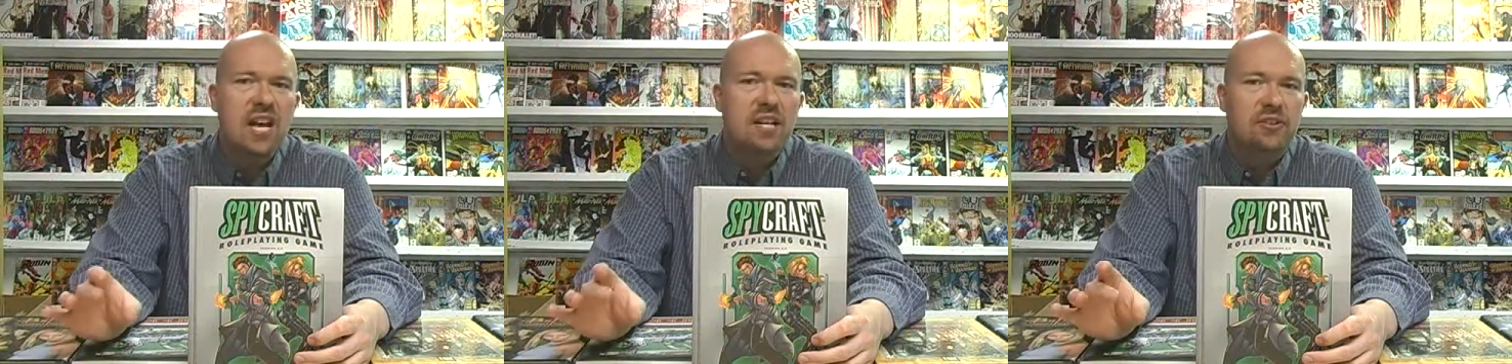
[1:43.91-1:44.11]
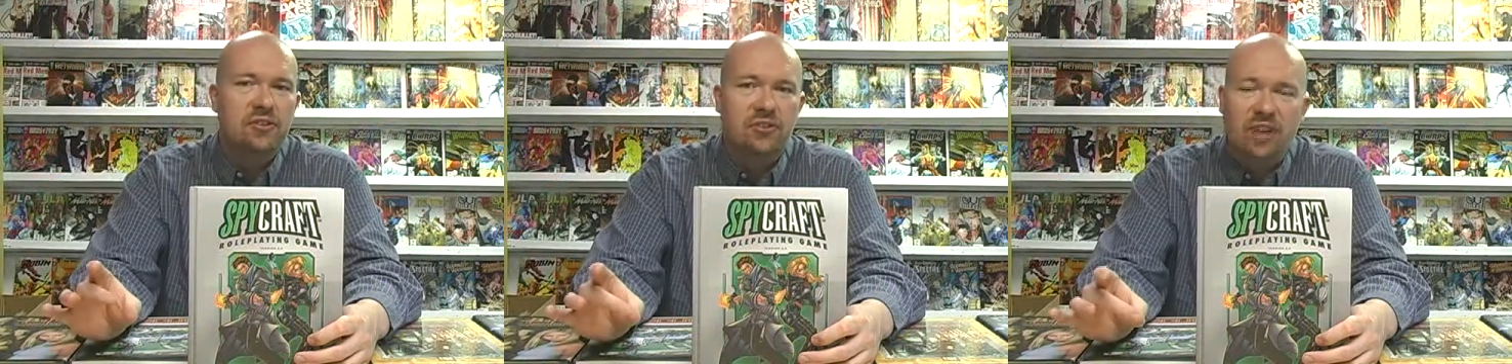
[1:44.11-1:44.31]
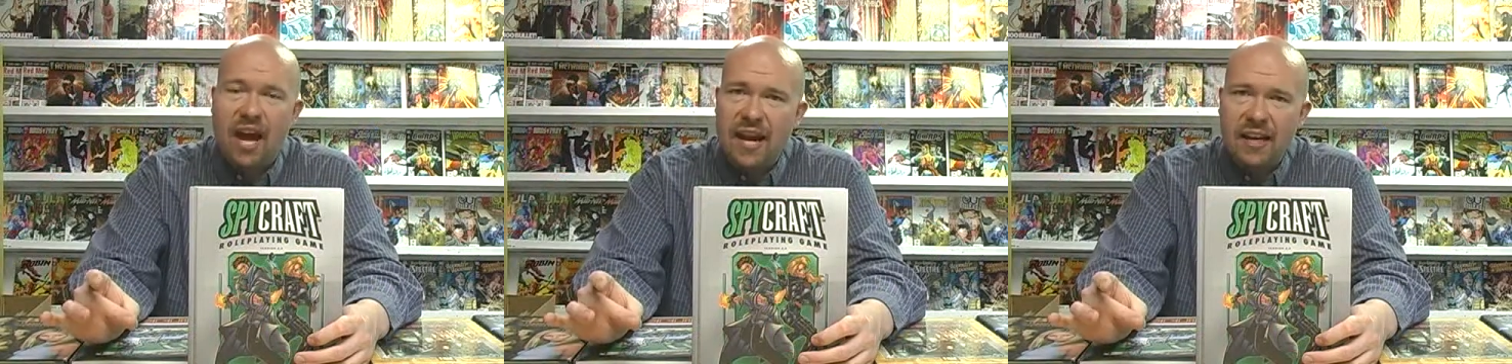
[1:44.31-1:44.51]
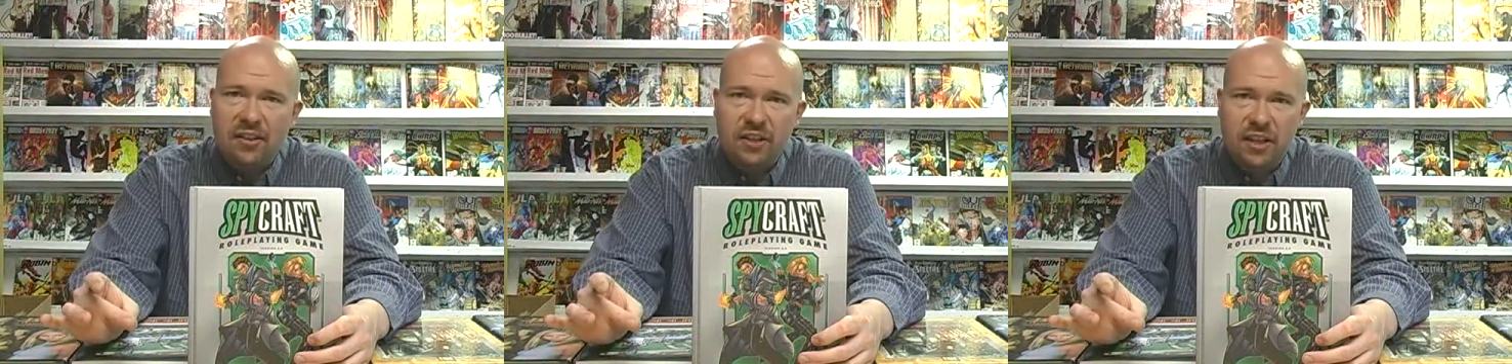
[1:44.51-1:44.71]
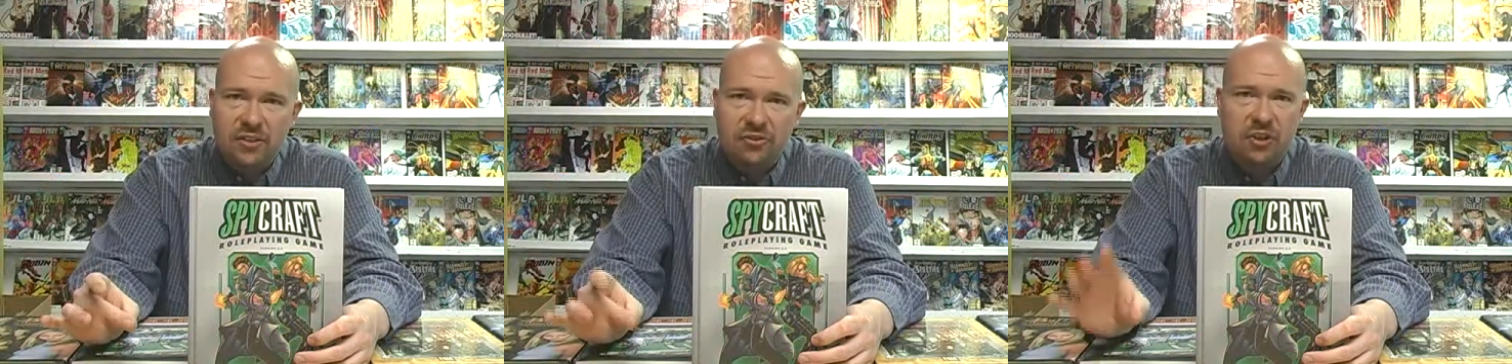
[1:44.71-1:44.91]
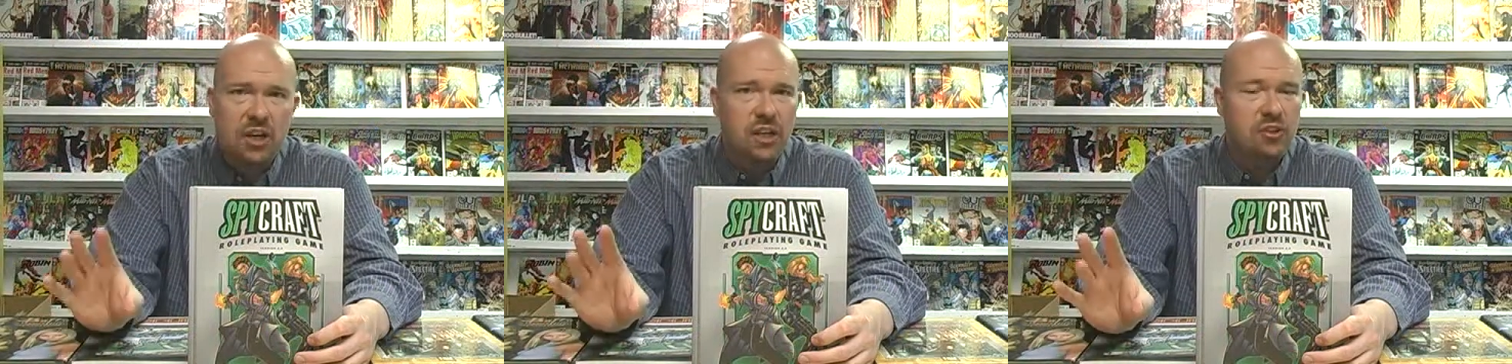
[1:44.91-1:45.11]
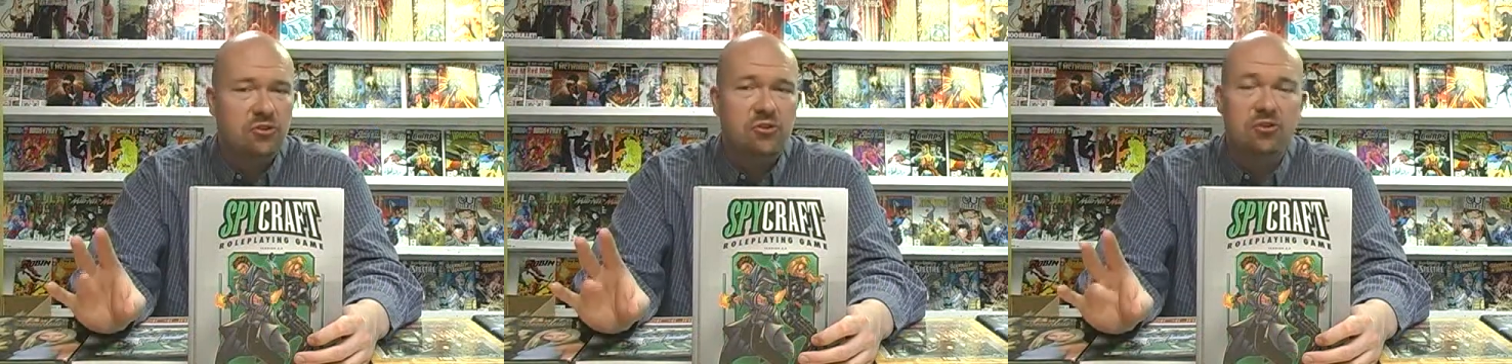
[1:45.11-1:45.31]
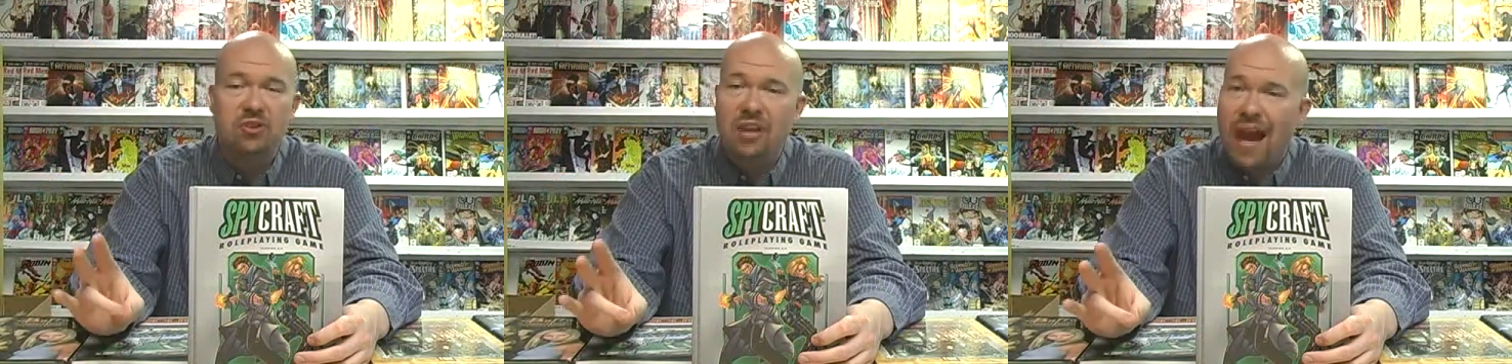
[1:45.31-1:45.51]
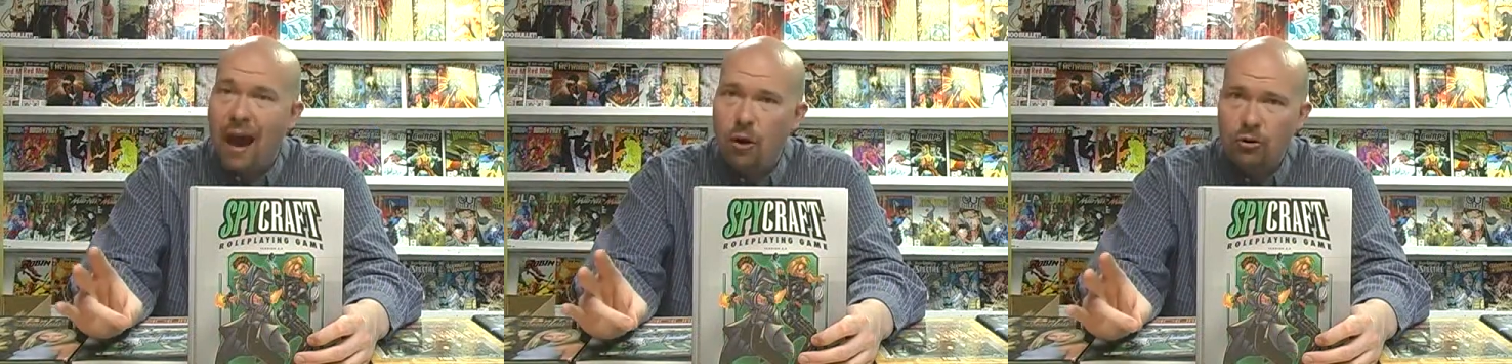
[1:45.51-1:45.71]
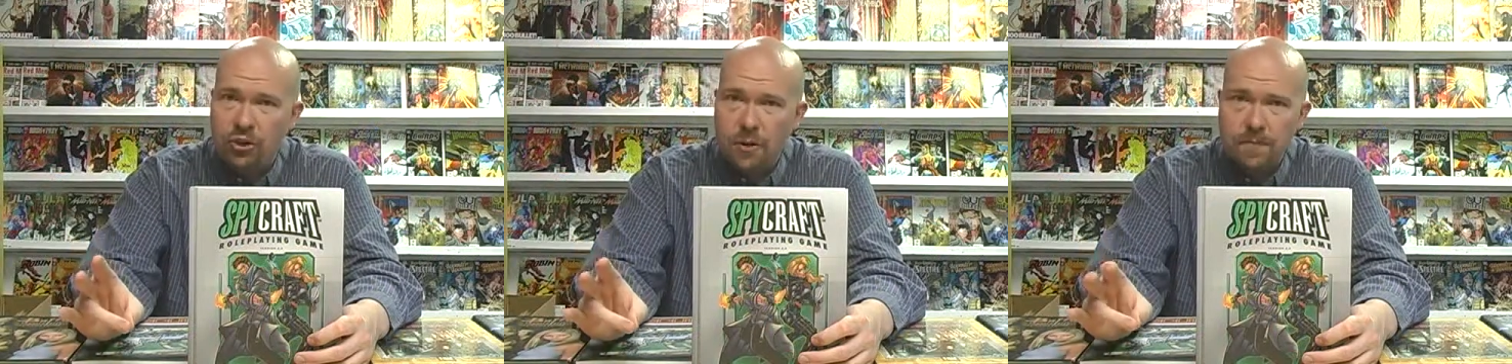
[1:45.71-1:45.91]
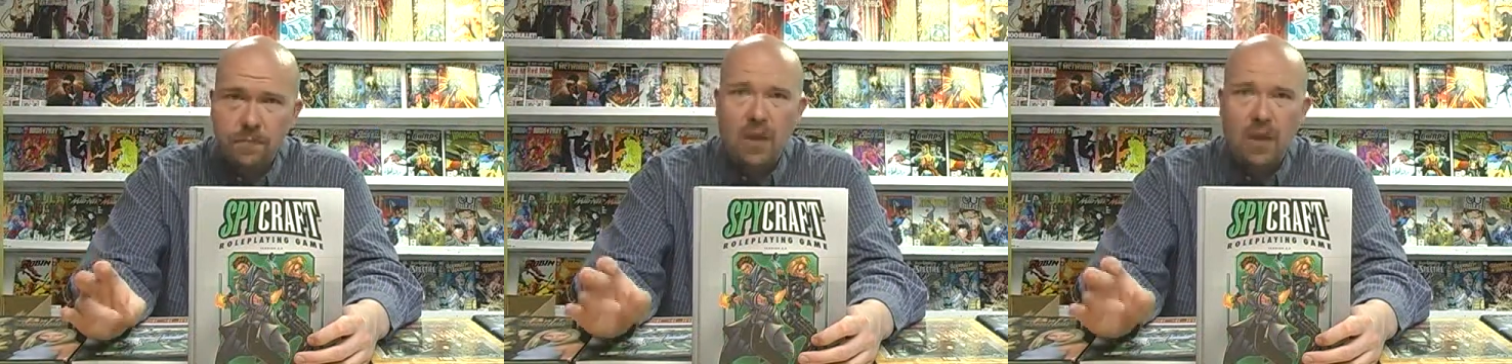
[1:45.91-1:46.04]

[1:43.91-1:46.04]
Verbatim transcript: scientist, scout,